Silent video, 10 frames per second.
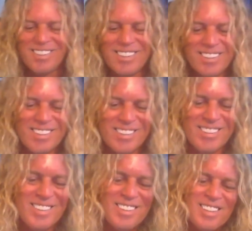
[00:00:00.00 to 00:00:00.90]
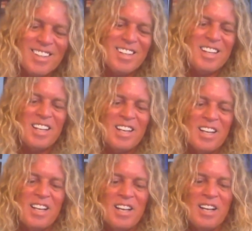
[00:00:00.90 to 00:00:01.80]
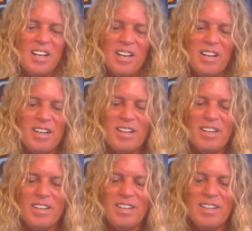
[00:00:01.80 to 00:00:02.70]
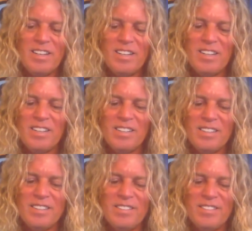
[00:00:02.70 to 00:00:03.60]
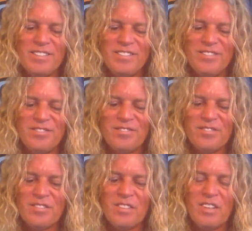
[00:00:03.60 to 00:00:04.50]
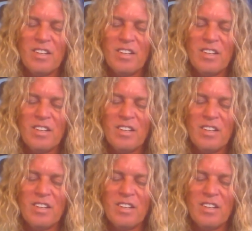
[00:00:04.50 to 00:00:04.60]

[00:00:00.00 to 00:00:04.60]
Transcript: (no one is talking)